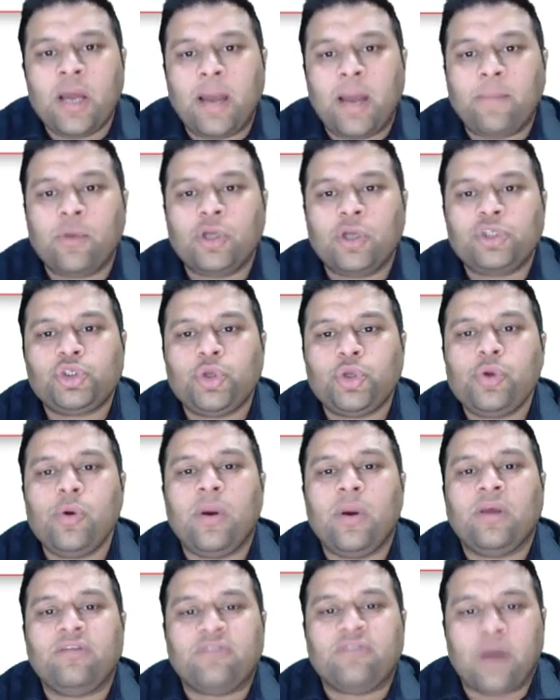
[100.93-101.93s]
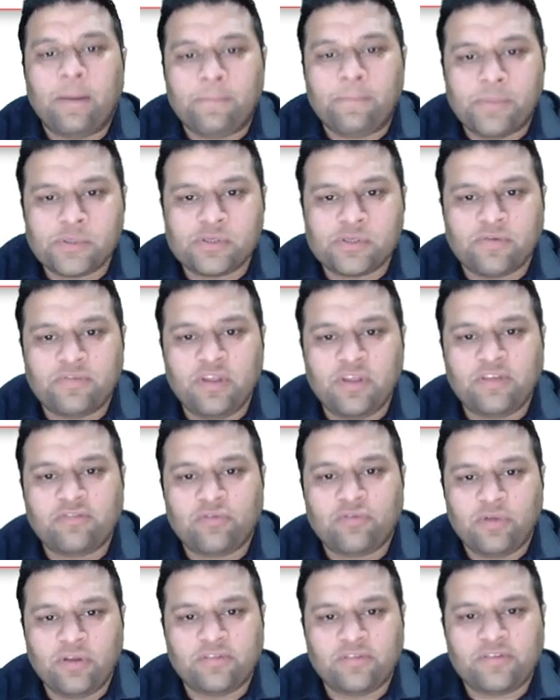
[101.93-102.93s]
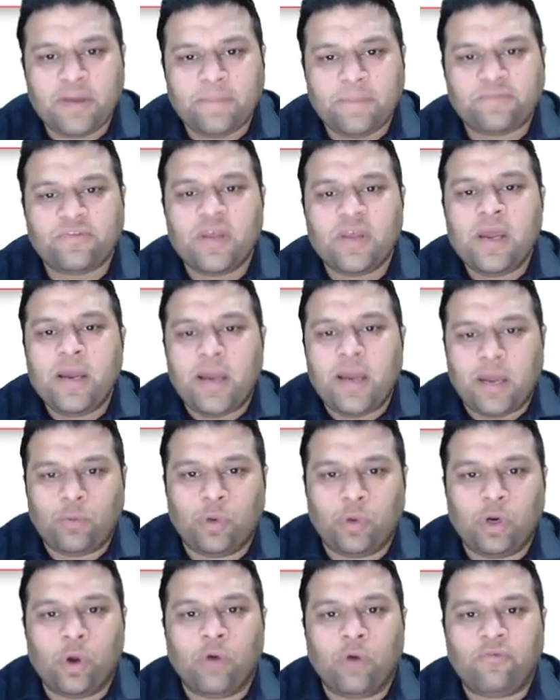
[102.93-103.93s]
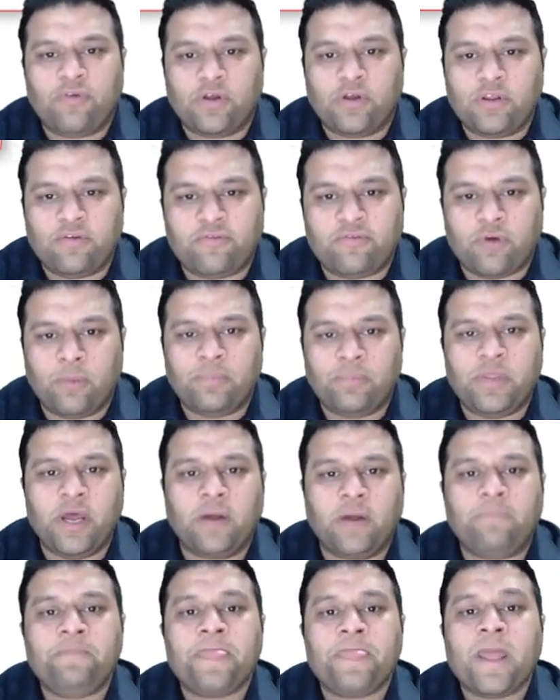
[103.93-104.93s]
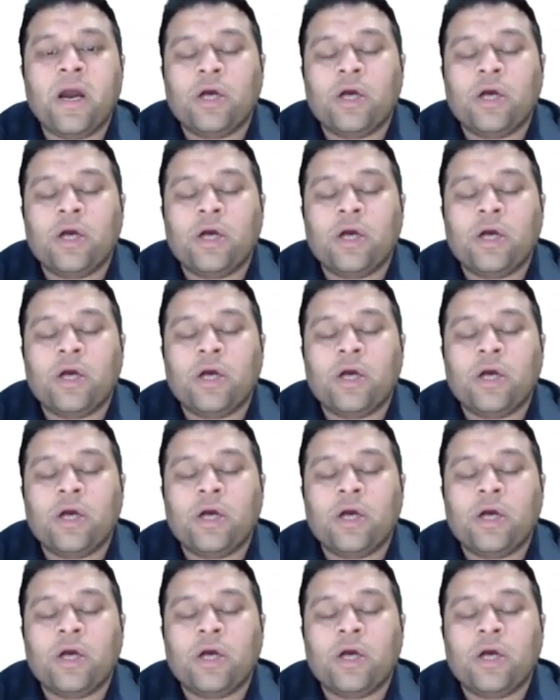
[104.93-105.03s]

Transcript: I'm going to show you examples of these 3 steps and we'll go further from there.